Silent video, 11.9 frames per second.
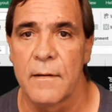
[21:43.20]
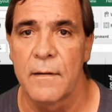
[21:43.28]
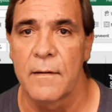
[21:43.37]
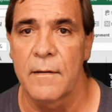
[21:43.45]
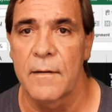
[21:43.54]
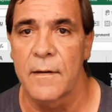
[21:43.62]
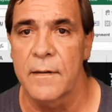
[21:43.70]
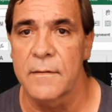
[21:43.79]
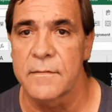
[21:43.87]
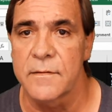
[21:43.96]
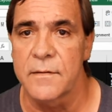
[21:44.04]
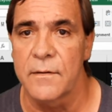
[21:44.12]
All right,
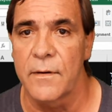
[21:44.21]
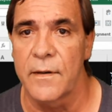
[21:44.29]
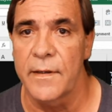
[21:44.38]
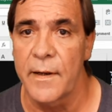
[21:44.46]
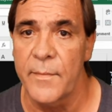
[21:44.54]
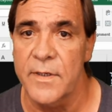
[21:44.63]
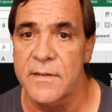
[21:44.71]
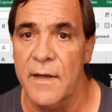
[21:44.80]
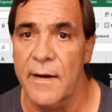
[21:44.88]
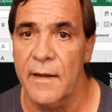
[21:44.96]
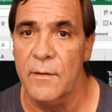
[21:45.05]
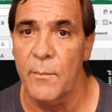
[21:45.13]
so on the MS,
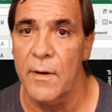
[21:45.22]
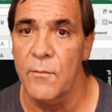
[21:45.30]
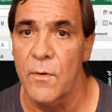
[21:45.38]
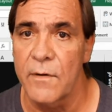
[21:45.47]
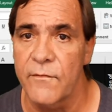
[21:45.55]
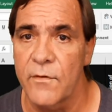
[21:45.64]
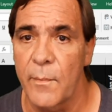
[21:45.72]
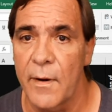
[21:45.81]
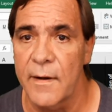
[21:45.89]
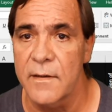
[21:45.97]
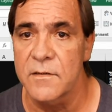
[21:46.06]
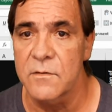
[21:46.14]
I got the one for the
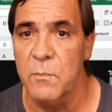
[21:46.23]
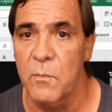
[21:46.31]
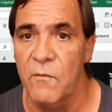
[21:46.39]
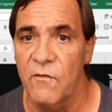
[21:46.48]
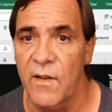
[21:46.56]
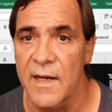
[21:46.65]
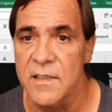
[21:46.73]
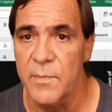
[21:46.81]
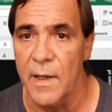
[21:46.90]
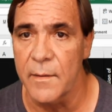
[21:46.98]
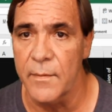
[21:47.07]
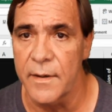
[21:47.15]
BIOS
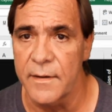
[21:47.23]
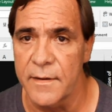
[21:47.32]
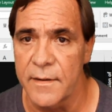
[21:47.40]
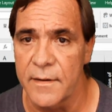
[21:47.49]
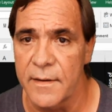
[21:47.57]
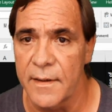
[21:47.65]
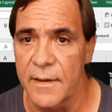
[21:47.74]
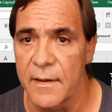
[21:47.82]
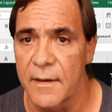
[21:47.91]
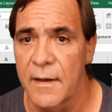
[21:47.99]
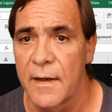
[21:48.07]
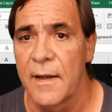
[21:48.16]
flashback button. It
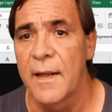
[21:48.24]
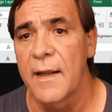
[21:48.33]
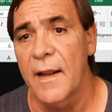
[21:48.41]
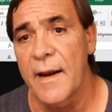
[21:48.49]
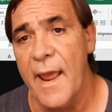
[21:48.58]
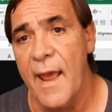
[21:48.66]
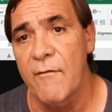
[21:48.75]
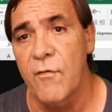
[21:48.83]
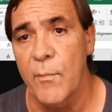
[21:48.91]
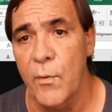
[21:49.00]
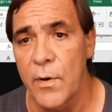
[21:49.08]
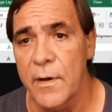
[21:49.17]
got a half
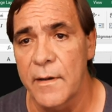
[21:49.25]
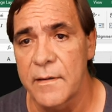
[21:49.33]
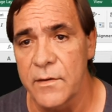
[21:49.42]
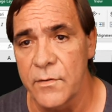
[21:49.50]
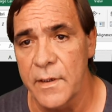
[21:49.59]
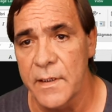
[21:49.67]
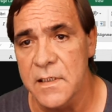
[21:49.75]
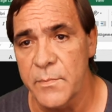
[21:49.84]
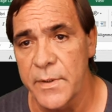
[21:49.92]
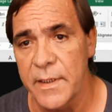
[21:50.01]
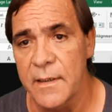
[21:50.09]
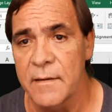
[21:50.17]
a point on the
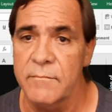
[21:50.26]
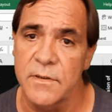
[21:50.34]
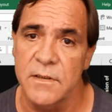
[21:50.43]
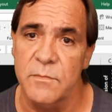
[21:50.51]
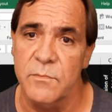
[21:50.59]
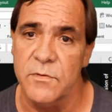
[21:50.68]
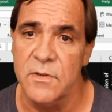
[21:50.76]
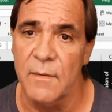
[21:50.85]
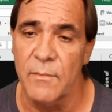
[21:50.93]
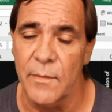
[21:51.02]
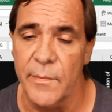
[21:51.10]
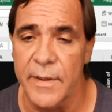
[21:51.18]
USB, just
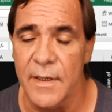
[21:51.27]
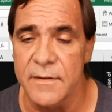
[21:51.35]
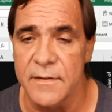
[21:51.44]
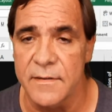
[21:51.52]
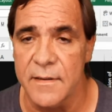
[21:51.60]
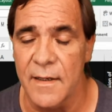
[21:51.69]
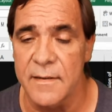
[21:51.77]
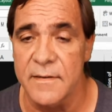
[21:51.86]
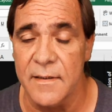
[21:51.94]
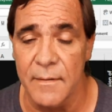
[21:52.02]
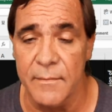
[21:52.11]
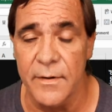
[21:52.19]
simply because it's got
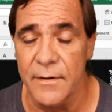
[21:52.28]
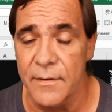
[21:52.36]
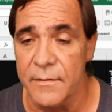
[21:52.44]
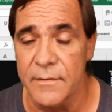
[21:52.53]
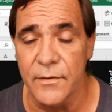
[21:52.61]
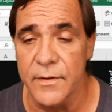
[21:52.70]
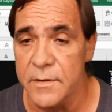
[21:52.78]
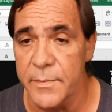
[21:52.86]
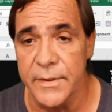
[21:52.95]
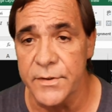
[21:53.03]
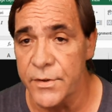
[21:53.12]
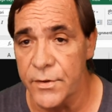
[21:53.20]
some that are
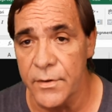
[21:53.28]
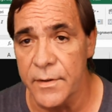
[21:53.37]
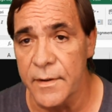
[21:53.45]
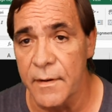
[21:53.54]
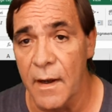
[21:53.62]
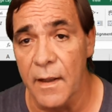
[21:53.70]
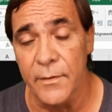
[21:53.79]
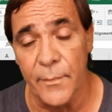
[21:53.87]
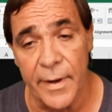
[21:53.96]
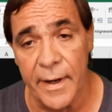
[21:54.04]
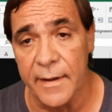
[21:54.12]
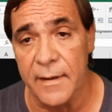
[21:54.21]
USB 2 and on the
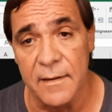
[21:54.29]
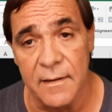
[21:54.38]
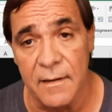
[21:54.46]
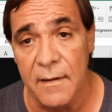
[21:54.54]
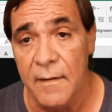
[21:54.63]
back, and